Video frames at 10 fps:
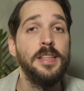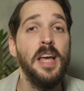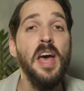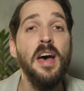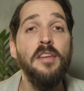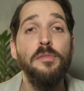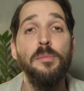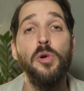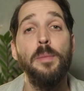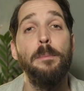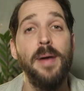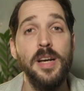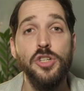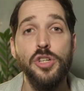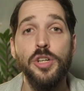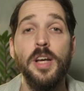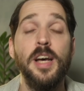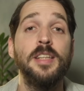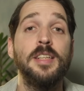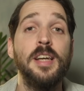They have more passion
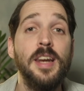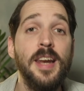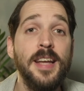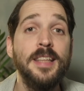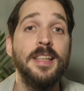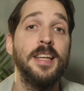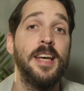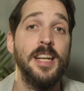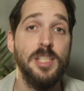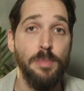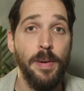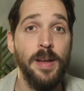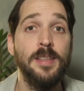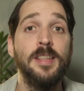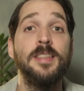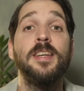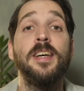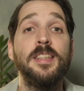and greatly expanded